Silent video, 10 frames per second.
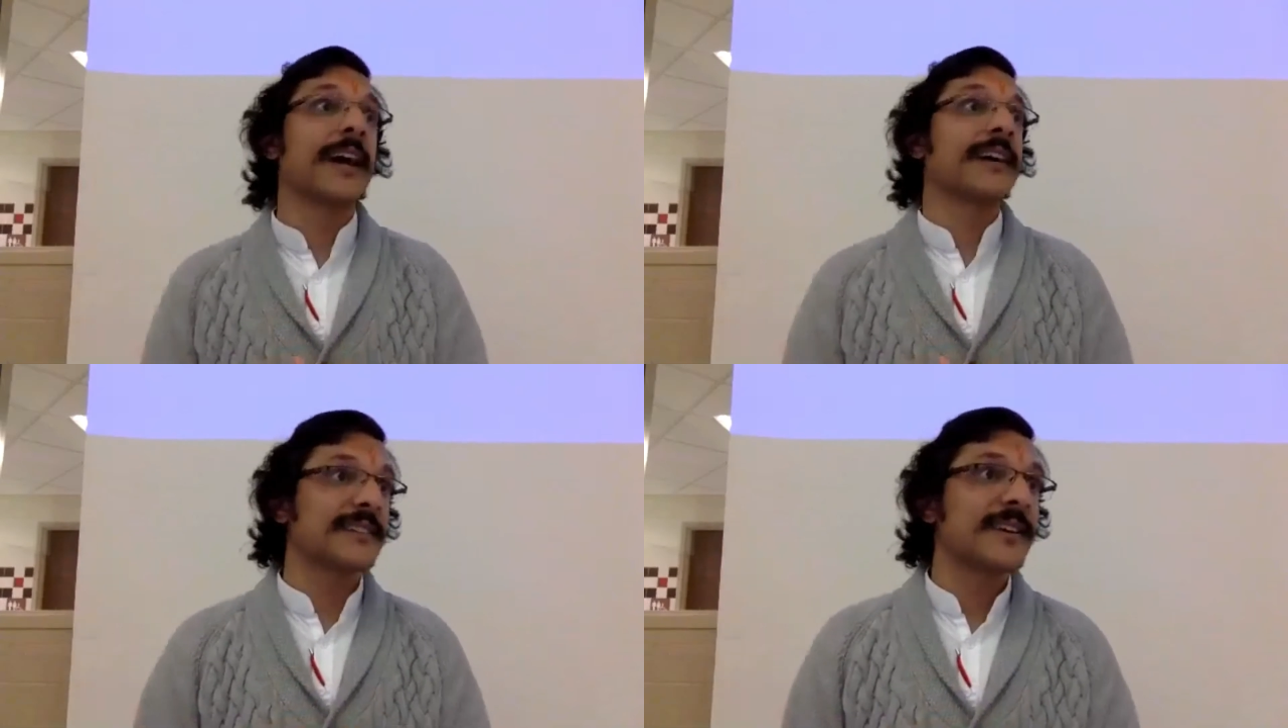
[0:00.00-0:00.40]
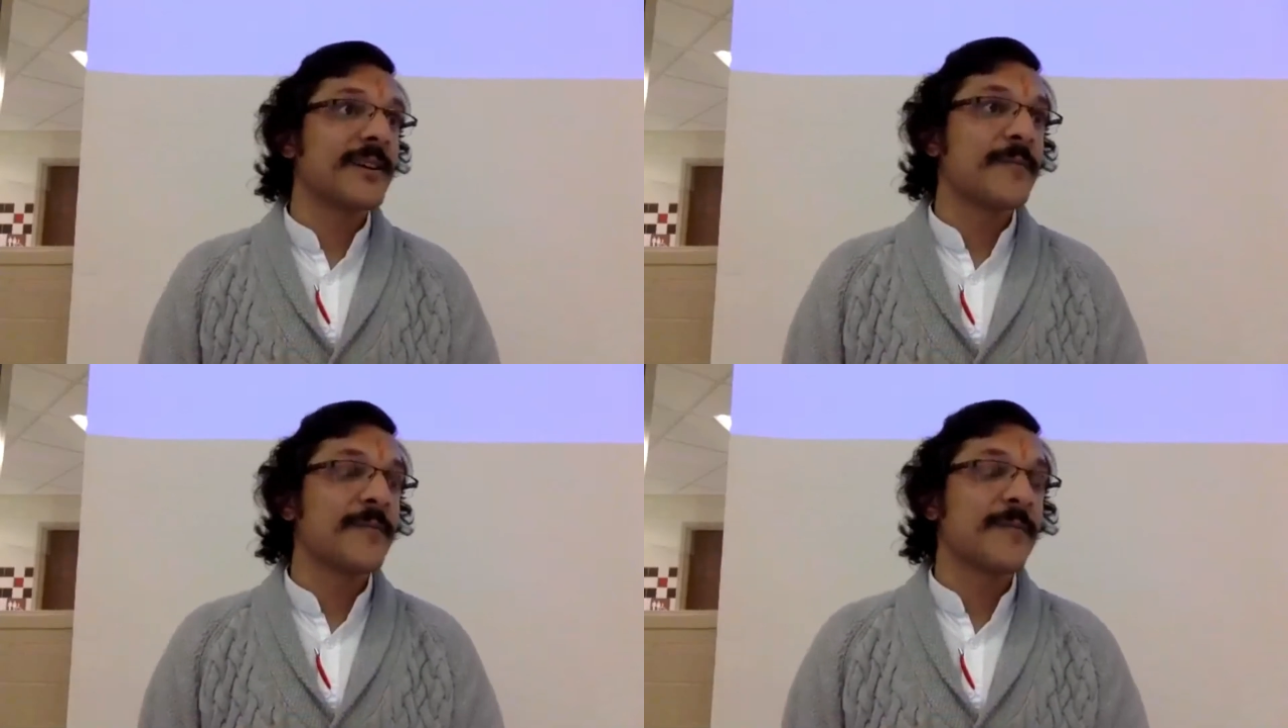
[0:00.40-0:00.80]
with your
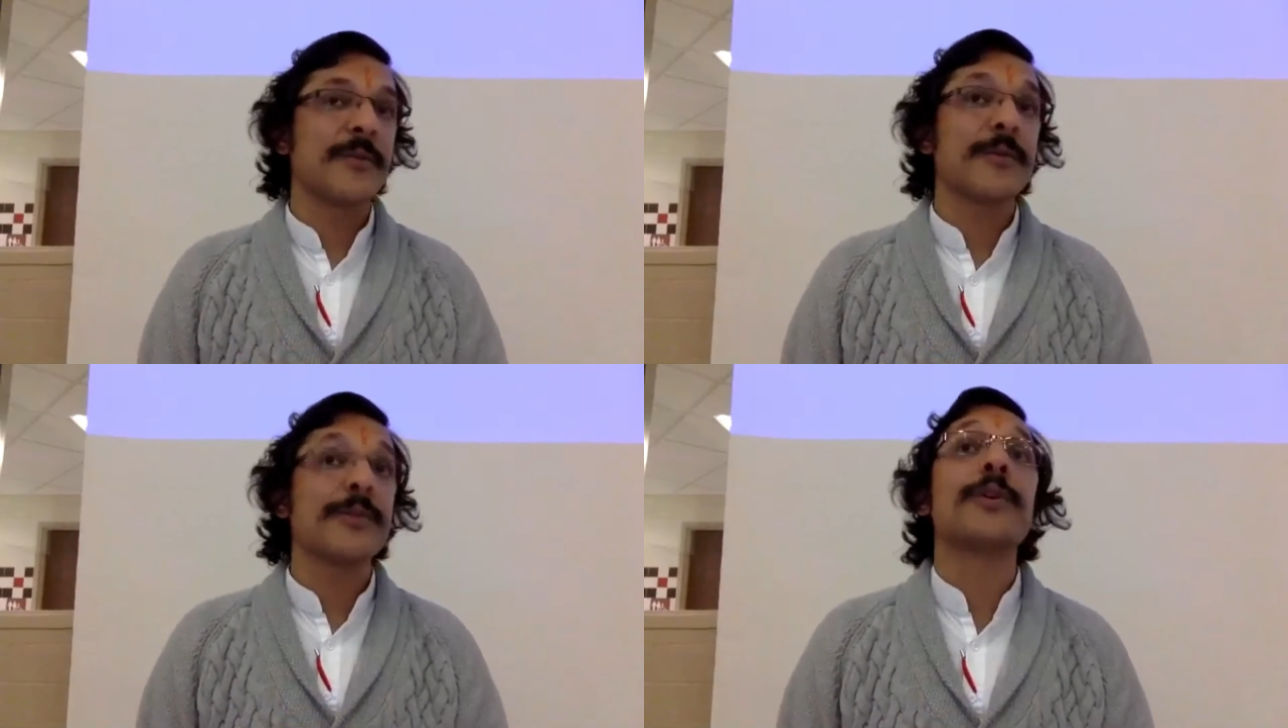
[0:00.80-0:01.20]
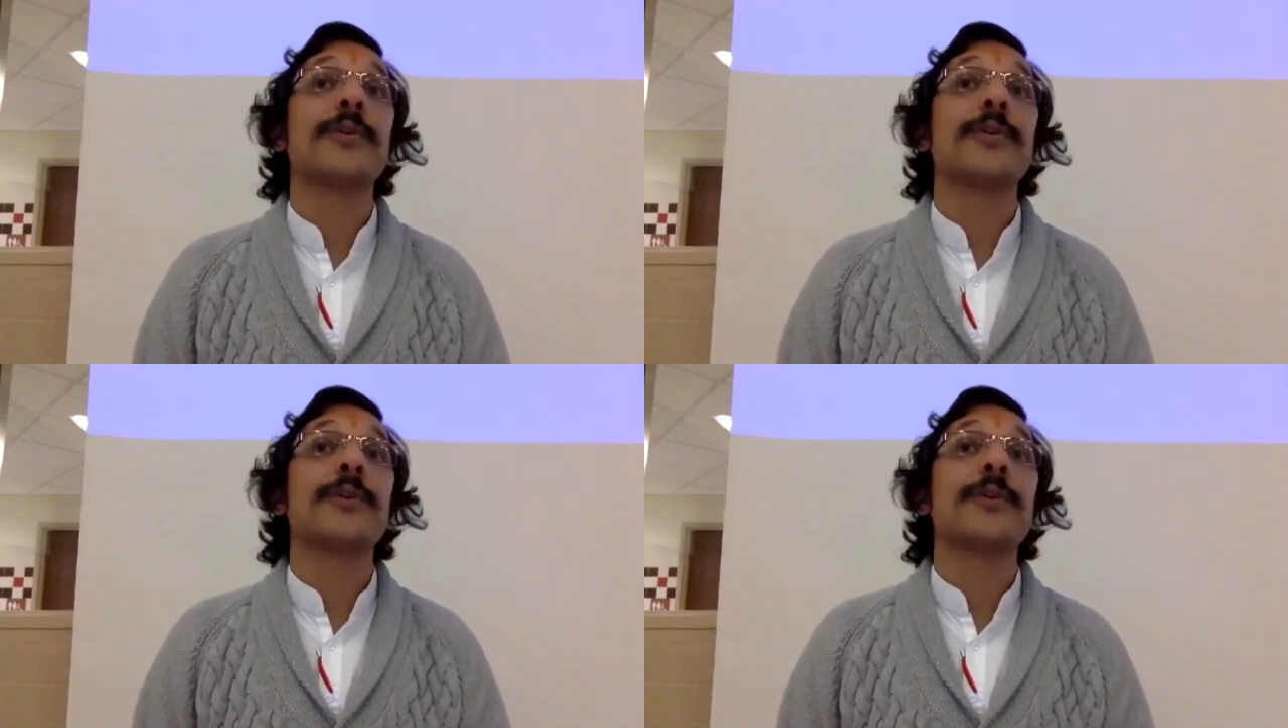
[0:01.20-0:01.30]
partner, with your